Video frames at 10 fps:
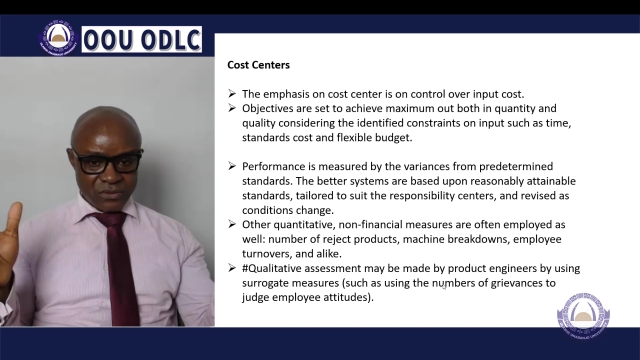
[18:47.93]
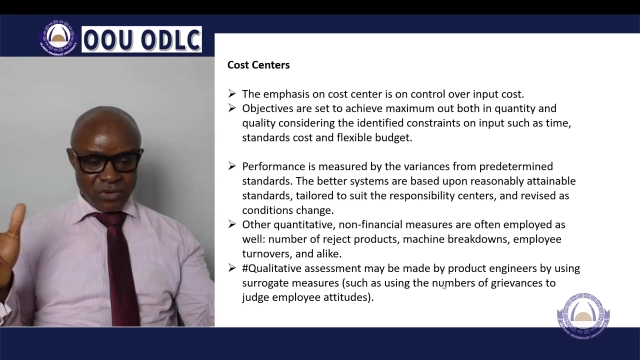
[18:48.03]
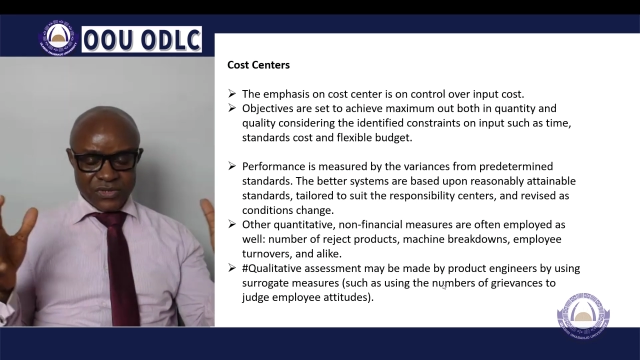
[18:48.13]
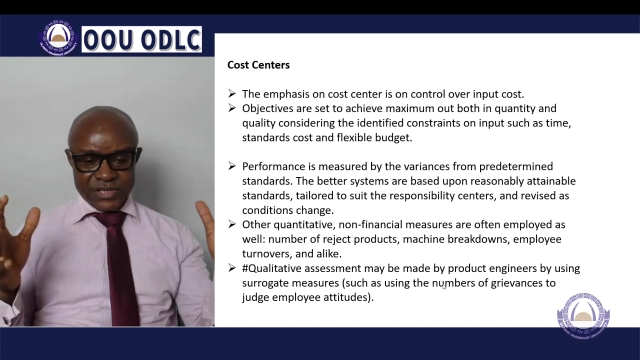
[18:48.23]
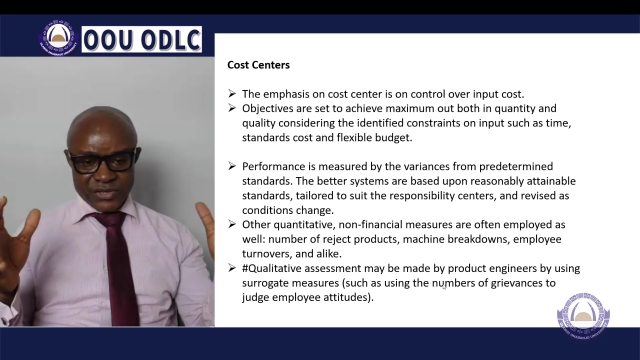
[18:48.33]

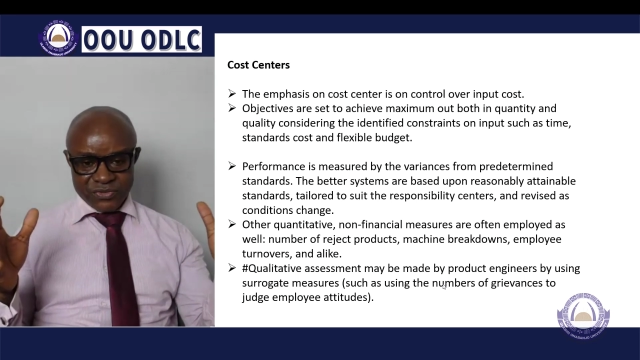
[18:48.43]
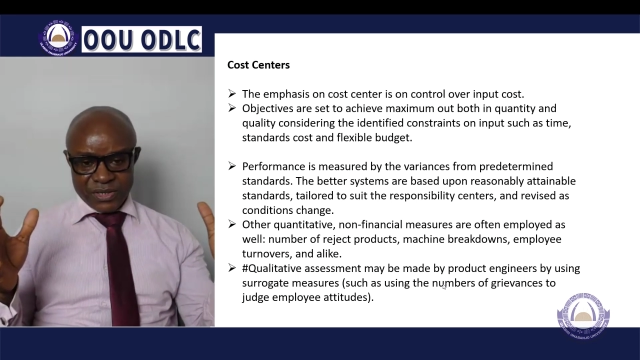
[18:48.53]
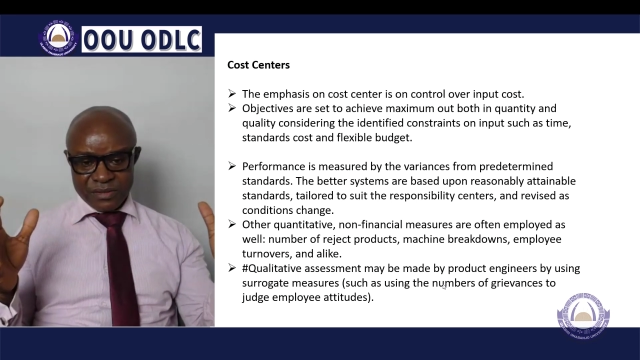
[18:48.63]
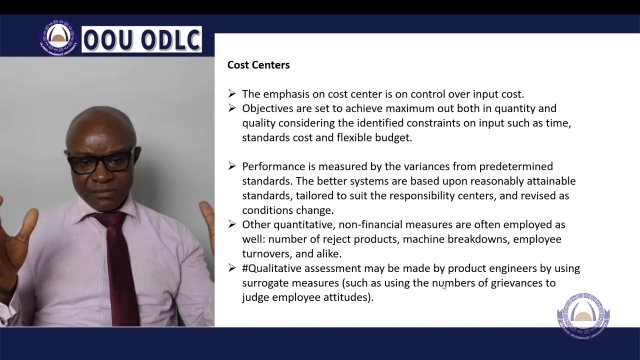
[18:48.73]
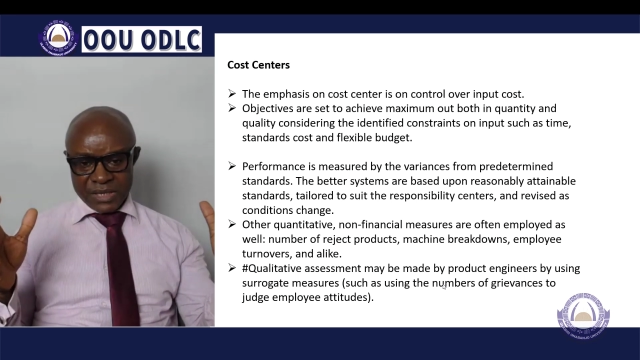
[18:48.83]

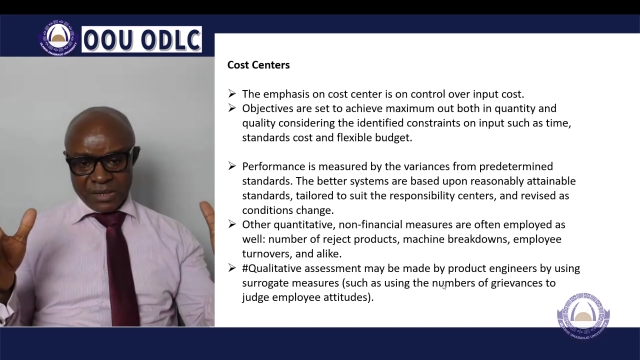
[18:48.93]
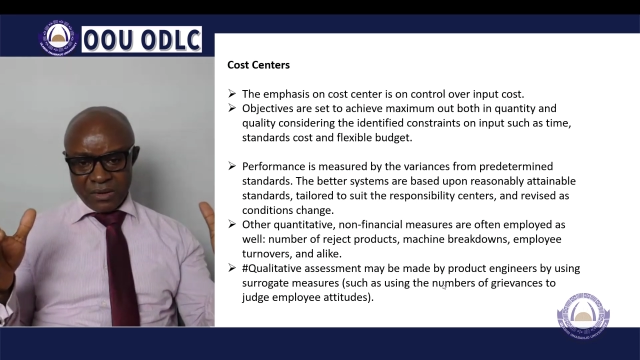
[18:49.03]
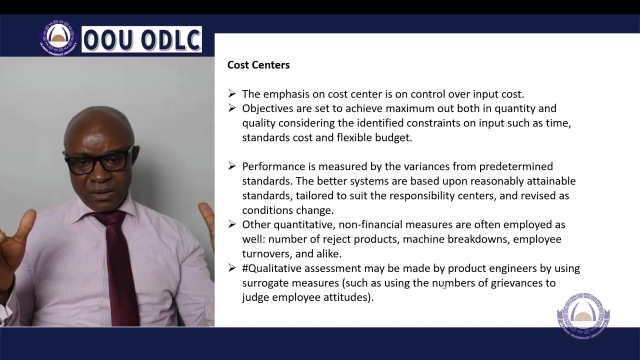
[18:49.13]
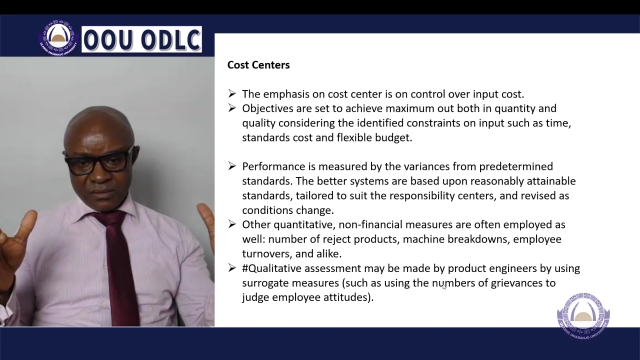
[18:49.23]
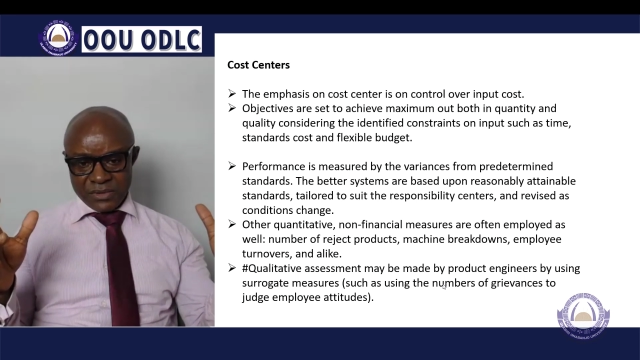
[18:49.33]
considering
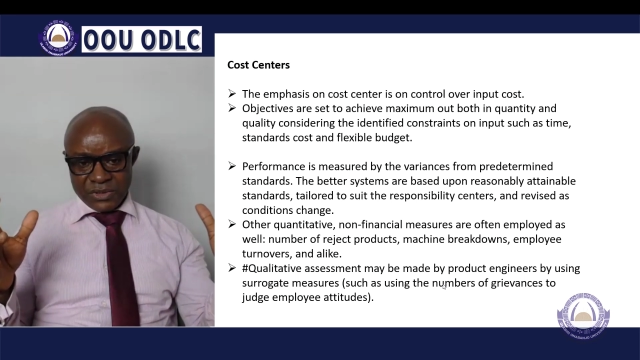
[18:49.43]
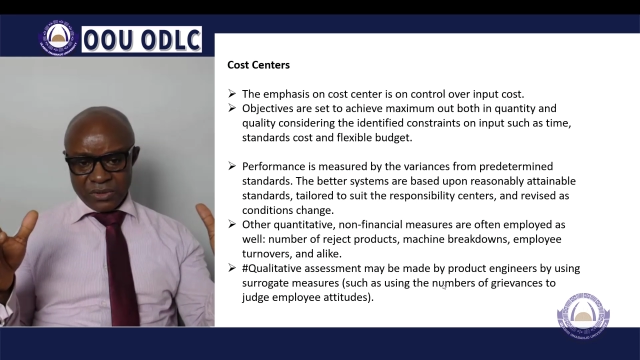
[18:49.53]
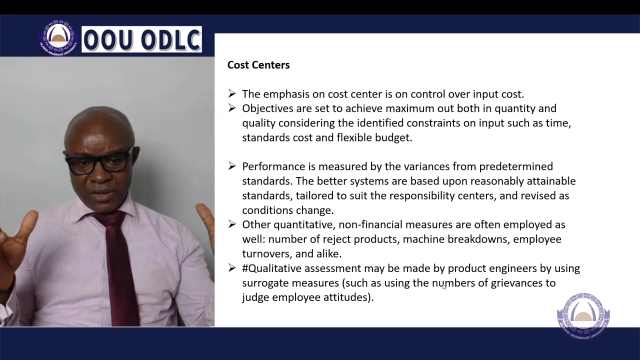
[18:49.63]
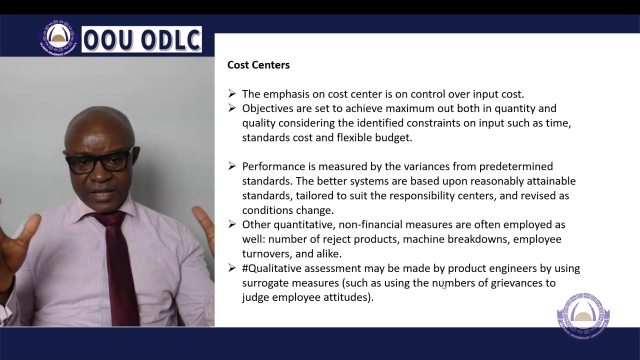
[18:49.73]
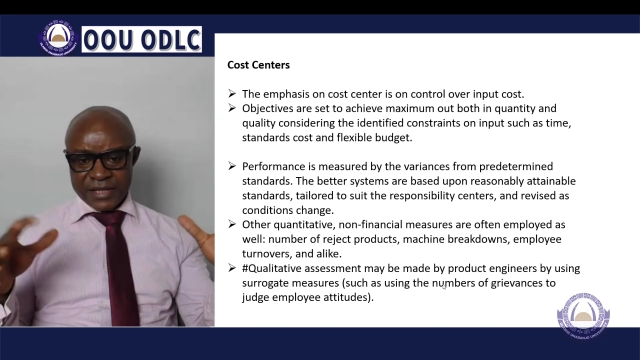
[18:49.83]

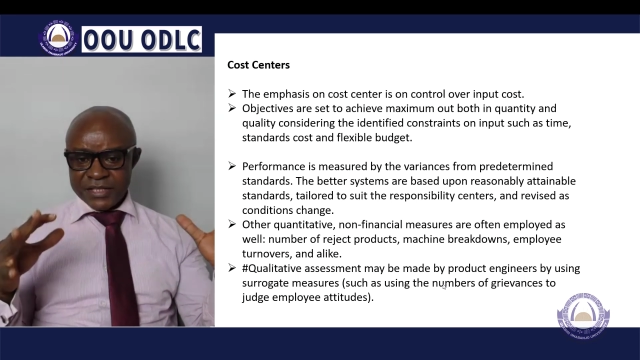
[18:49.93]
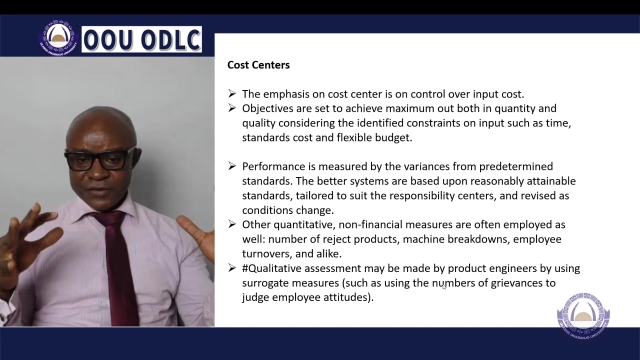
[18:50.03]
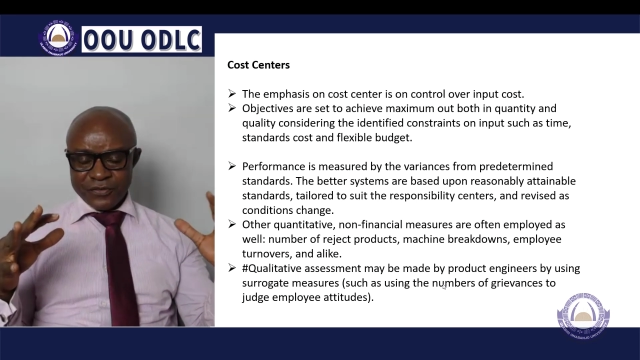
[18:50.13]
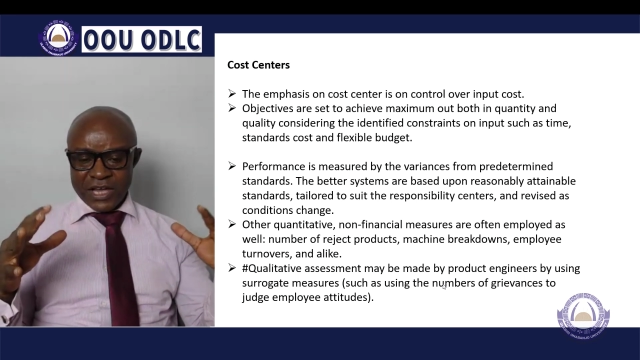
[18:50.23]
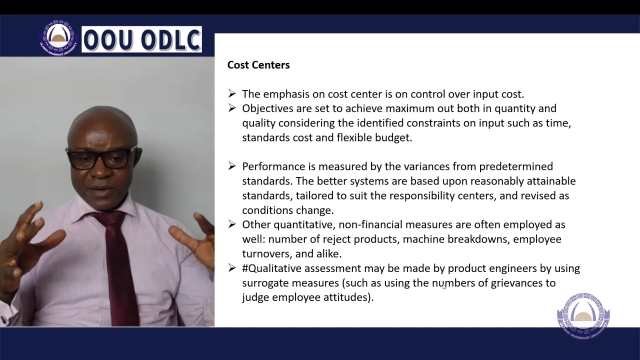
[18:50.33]

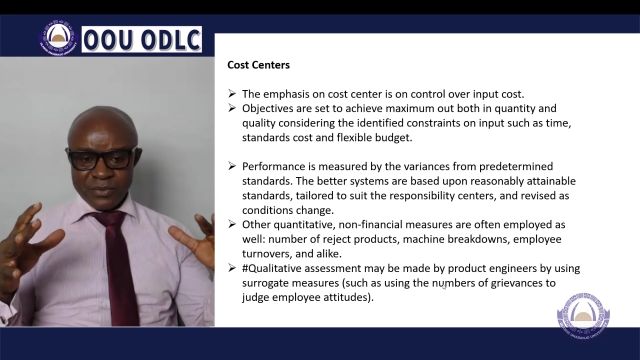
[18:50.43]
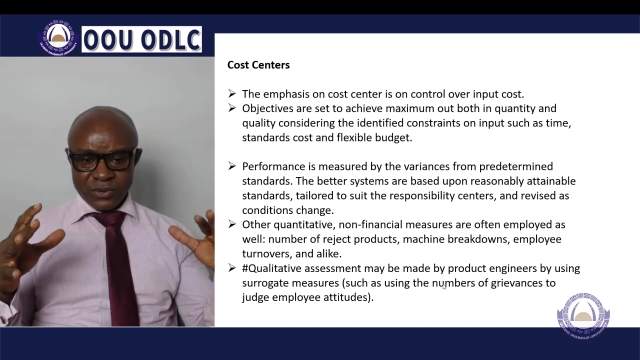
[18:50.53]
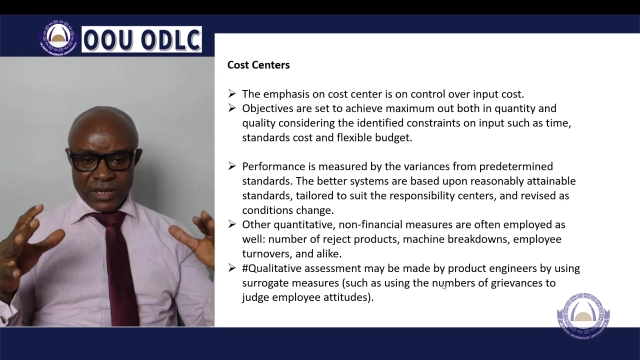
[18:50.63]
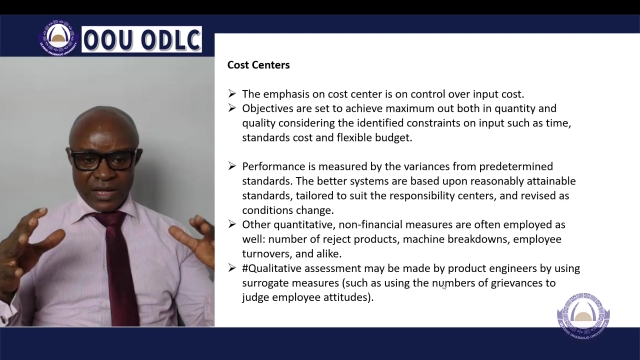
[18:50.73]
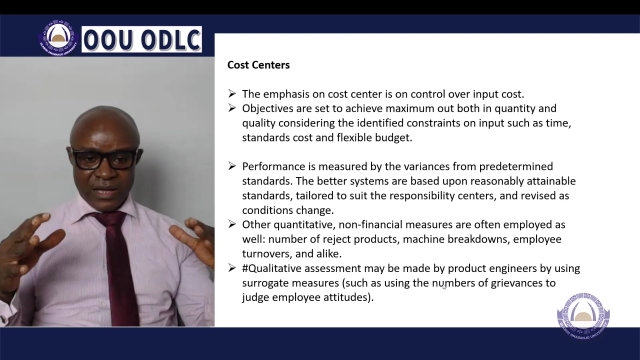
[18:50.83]
identifiable